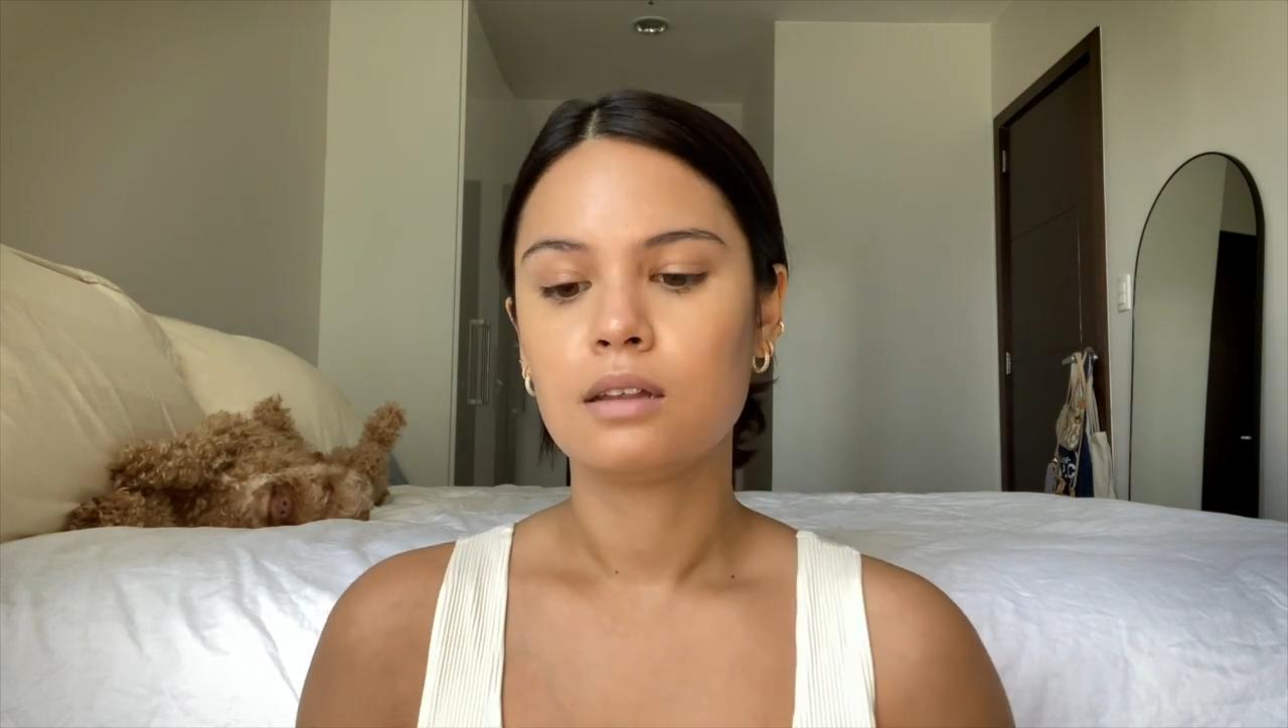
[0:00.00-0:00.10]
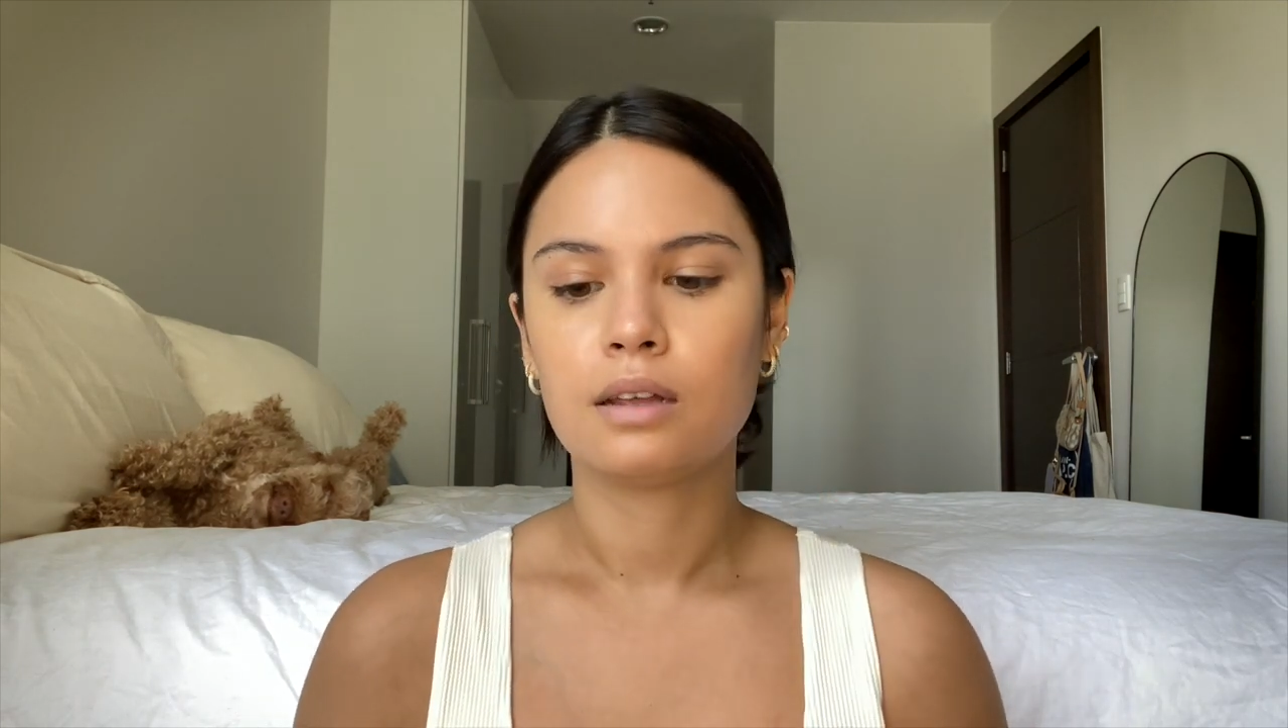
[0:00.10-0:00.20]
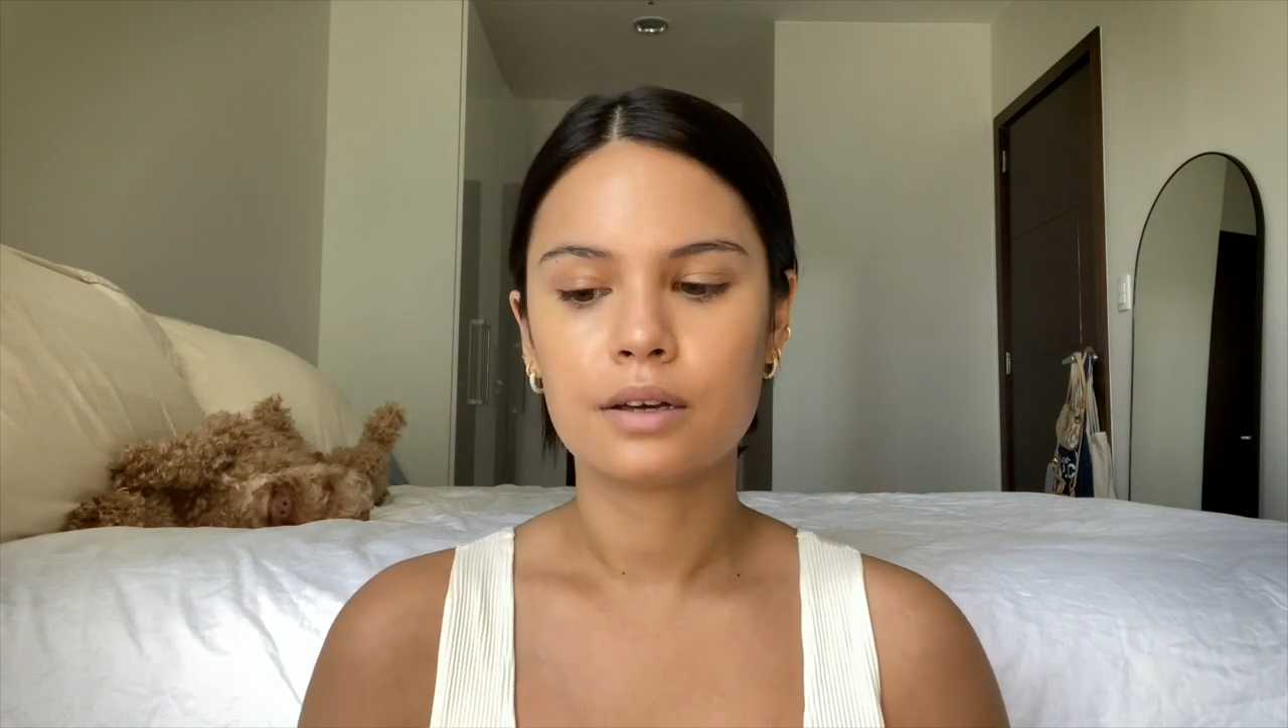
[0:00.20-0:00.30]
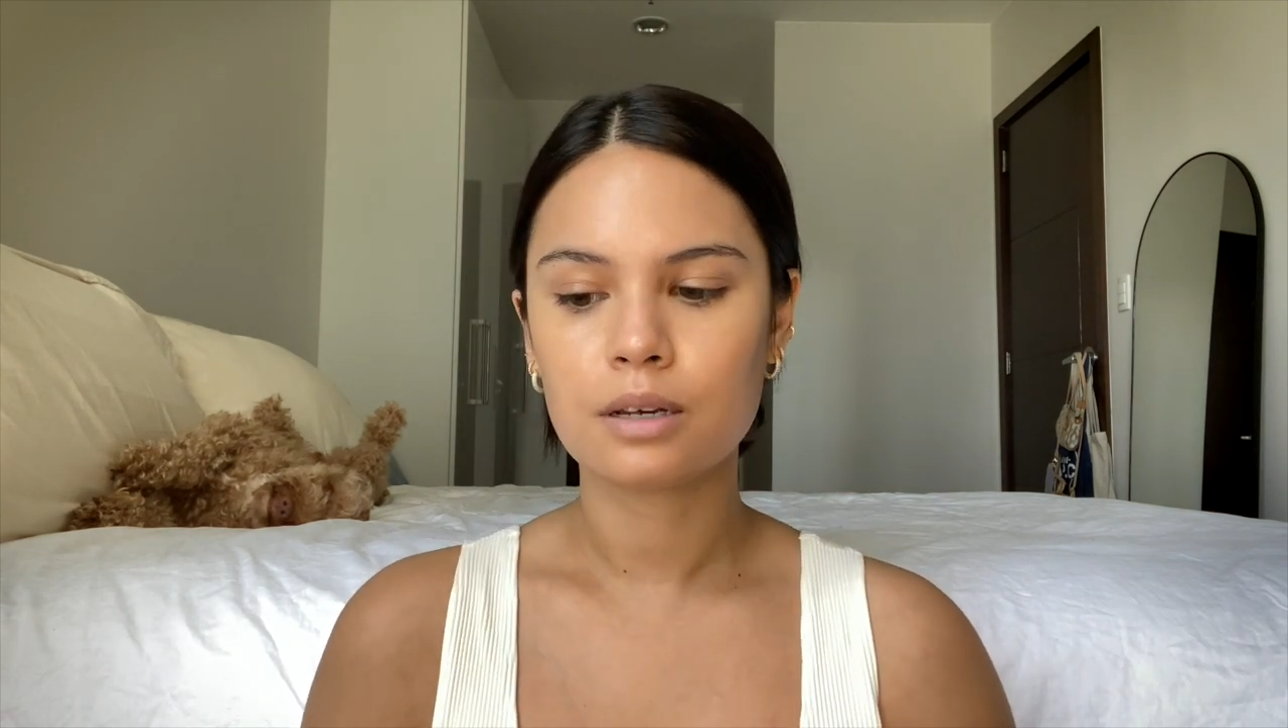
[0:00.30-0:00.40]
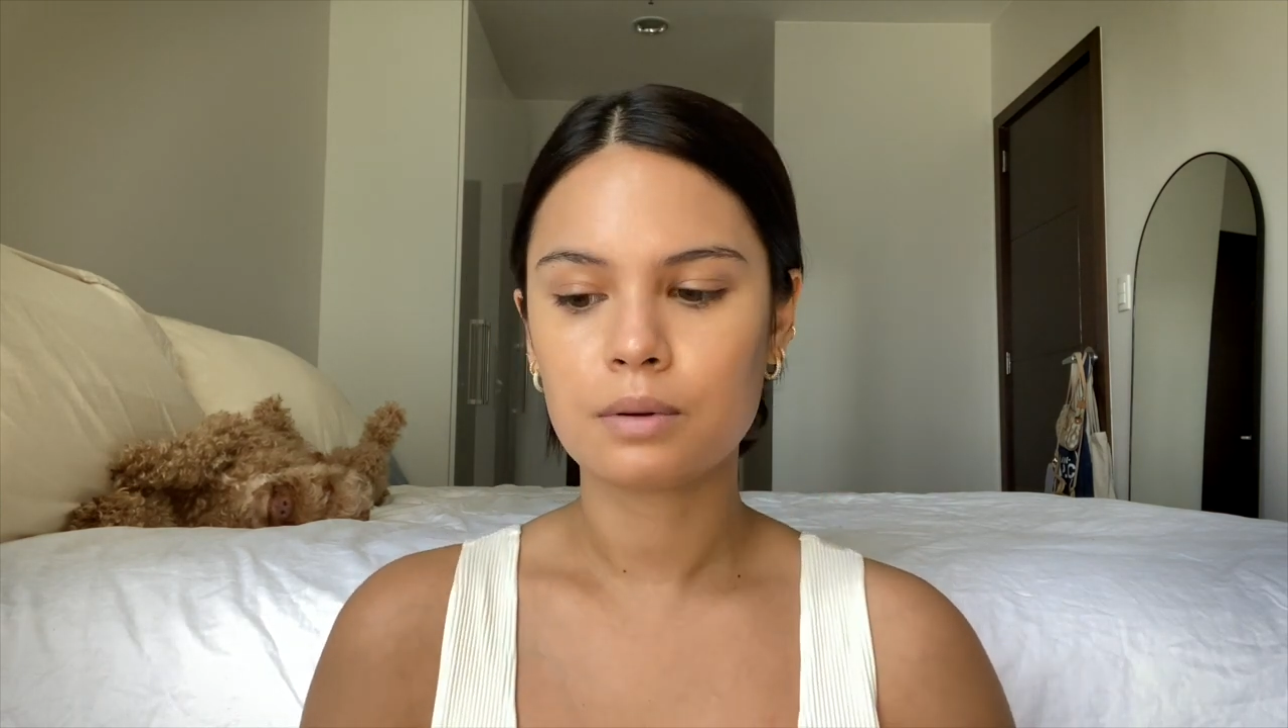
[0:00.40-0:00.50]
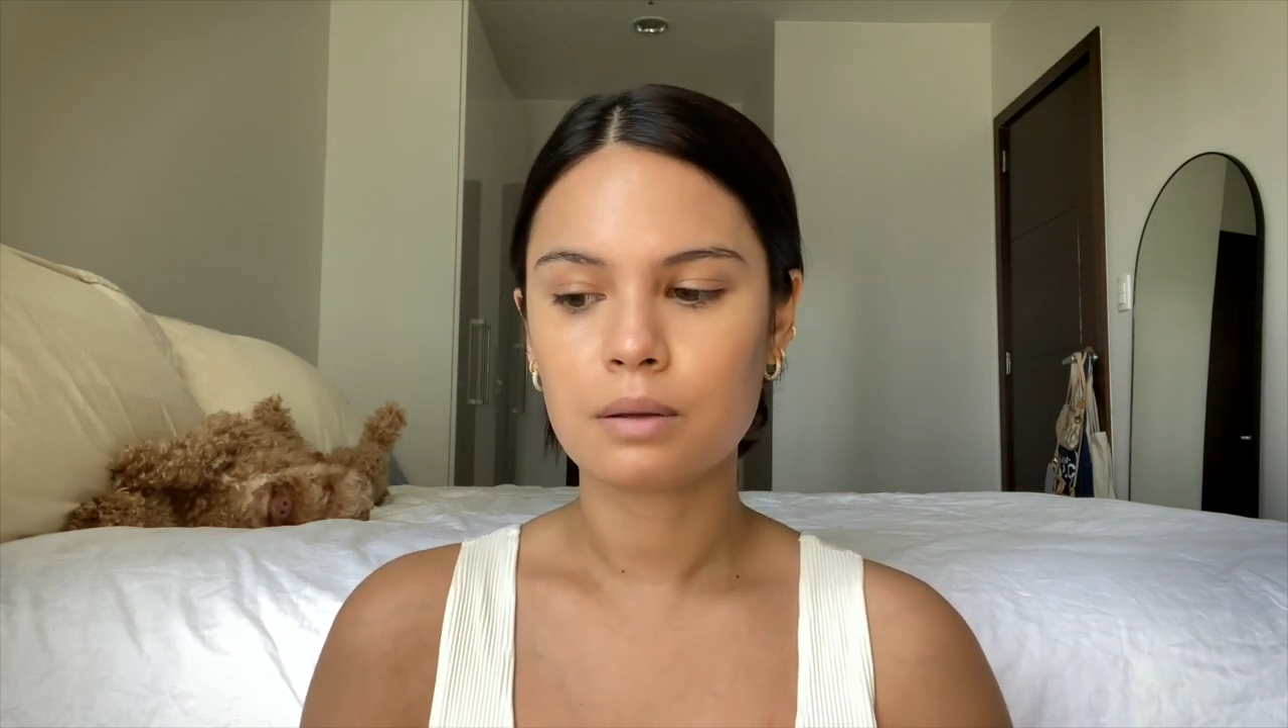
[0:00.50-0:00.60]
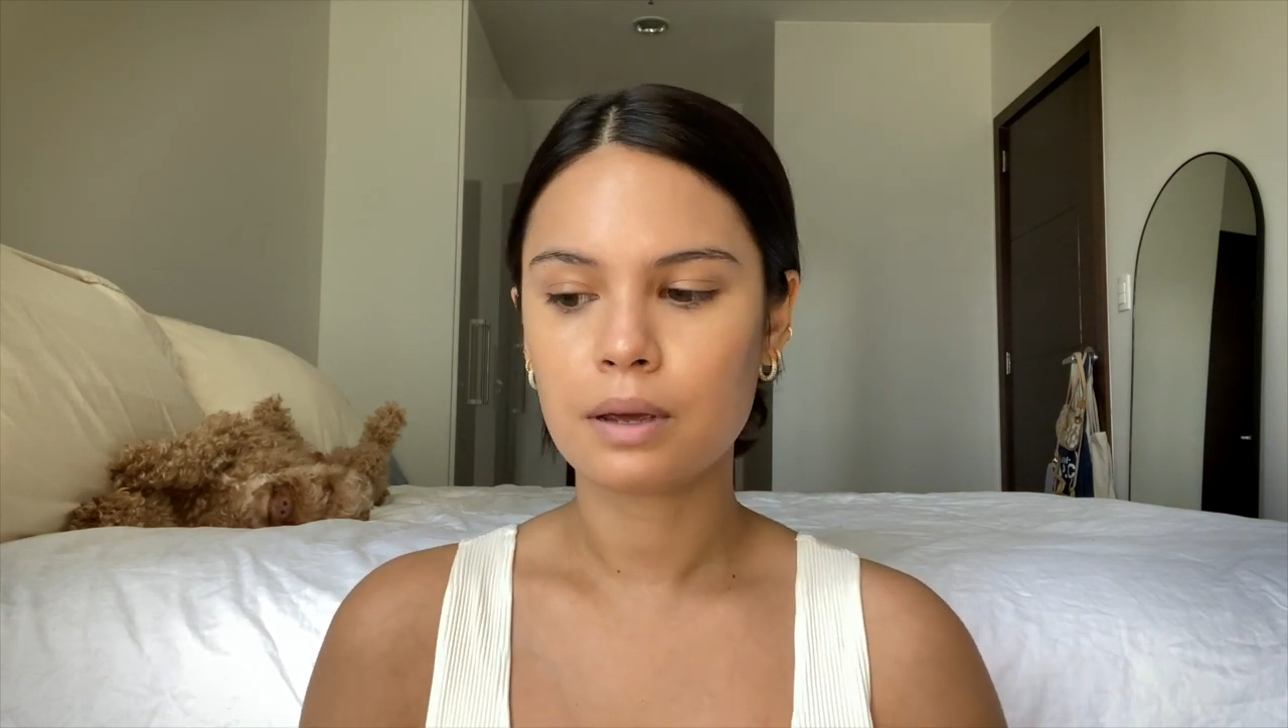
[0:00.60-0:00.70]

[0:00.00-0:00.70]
there are so many